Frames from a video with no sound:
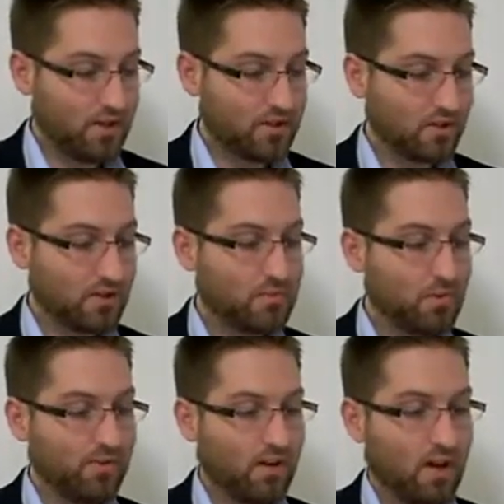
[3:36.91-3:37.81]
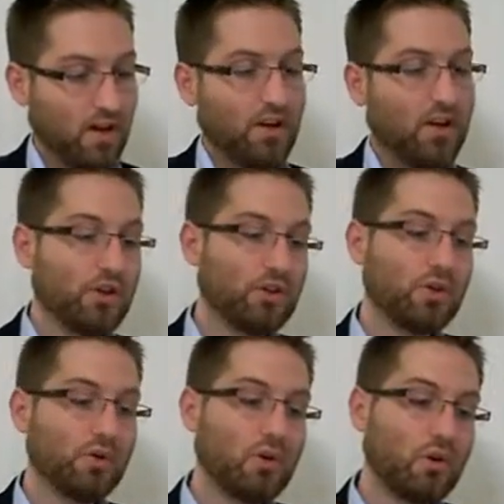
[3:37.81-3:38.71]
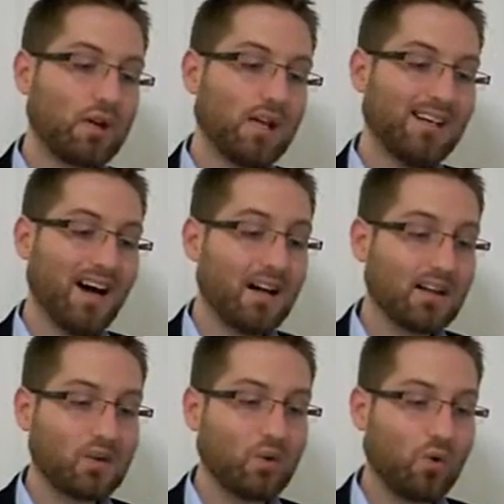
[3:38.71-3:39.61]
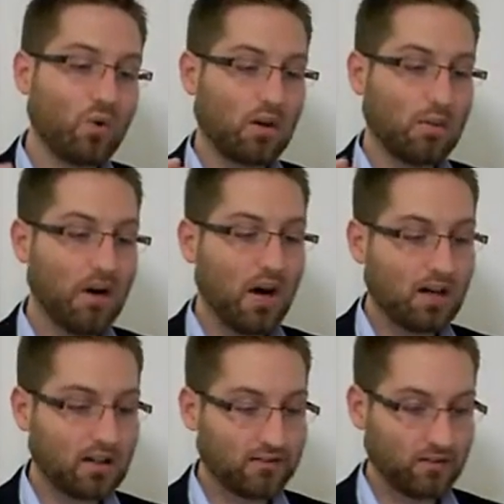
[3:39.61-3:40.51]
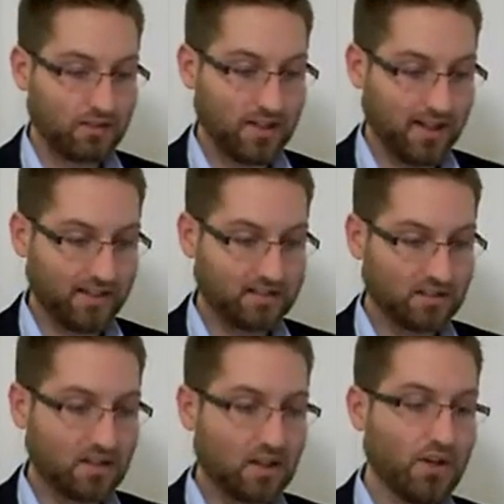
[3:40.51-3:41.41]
So let's move on. Deuterocanonical or apocryphal texts.